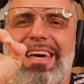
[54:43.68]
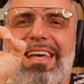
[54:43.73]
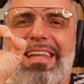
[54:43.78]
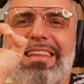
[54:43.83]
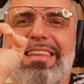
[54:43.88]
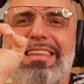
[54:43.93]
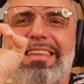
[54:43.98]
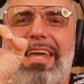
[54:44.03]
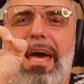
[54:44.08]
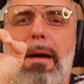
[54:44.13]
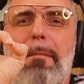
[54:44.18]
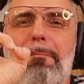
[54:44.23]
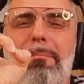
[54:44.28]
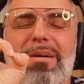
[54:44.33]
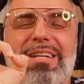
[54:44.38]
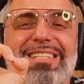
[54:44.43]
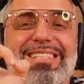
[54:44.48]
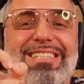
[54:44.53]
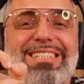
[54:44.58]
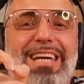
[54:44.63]

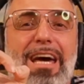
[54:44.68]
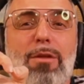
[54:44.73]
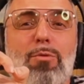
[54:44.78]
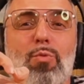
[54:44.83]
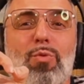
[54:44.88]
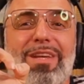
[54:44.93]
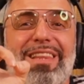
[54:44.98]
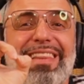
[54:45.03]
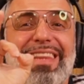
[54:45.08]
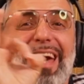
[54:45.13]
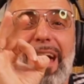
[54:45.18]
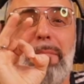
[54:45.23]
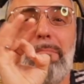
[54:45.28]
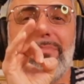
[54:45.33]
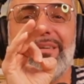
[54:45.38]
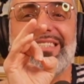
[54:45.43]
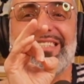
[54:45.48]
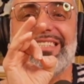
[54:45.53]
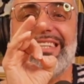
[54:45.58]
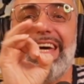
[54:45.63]
10% with
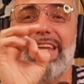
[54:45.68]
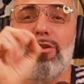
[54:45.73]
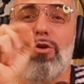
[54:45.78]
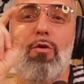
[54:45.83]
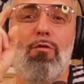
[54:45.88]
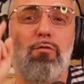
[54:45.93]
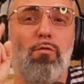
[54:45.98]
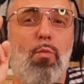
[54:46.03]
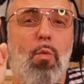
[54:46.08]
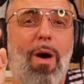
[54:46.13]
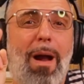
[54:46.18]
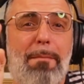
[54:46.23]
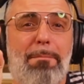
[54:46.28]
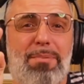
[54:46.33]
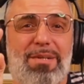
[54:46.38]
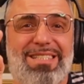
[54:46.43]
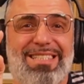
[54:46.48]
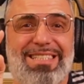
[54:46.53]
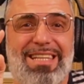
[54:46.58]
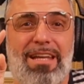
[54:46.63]
10% of
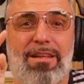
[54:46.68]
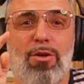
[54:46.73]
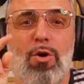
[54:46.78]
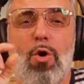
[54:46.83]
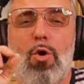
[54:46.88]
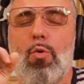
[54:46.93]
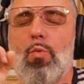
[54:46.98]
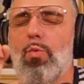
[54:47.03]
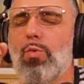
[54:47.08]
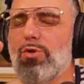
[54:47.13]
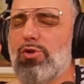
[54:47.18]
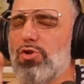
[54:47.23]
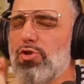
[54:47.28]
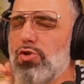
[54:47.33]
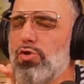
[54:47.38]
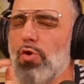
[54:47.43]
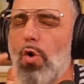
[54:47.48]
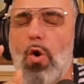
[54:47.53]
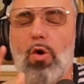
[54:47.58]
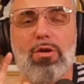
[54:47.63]
1%. Was
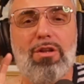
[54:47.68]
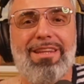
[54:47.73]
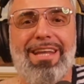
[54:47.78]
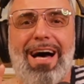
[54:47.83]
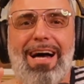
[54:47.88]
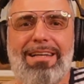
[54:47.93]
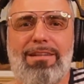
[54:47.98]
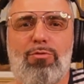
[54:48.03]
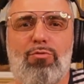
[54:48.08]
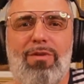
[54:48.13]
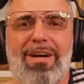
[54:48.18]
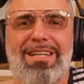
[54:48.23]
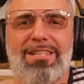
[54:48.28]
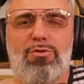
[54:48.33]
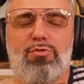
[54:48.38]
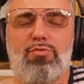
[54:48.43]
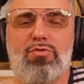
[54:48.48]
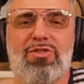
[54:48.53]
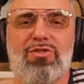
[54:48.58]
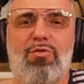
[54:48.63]
so tight race,
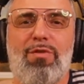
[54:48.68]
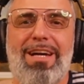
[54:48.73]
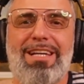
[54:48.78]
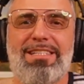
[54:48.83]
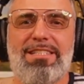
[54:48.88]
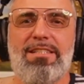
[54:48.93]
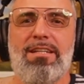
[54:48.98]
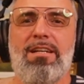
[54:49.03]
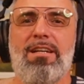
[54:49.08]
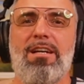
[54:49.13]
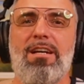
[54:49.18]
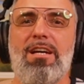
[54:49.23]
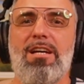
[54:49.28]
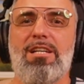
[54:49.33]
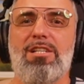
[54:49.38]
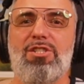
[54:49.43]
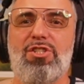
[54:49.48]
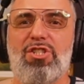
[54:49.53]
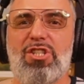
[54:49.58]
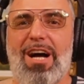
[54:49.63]
was crazy.
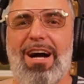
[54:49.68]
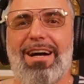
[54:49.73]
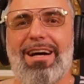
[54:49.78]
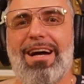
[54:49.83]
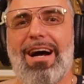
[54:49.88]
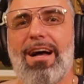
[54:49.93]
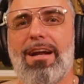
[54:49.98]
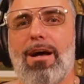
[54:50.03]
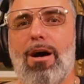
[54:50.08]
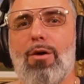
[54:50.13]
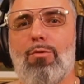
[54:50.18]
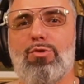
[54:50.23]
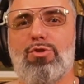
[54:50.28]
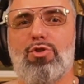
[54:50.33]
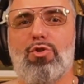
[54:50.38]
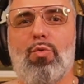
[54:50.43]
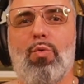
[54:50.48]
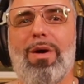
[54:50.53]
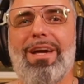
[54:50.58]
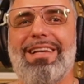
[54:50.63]
Giancana was
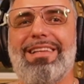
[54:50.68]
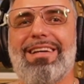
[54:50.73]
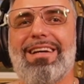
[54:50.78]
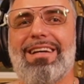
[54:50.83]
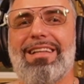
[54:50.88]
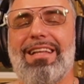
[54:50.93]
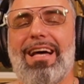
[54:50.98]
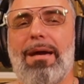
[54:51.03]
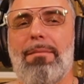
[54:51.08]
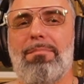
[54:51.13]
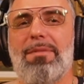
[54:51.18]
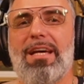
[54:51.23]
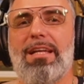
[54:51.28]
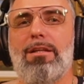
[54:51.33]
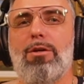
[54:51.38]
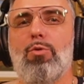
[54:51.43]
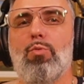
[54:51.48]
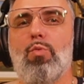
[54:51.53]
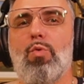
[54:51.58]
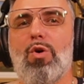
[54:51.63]
quick to claim that
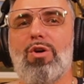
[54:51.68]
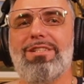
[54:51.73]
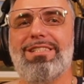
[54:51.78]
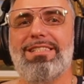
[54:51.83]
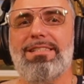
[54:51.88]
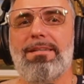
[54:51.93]
it was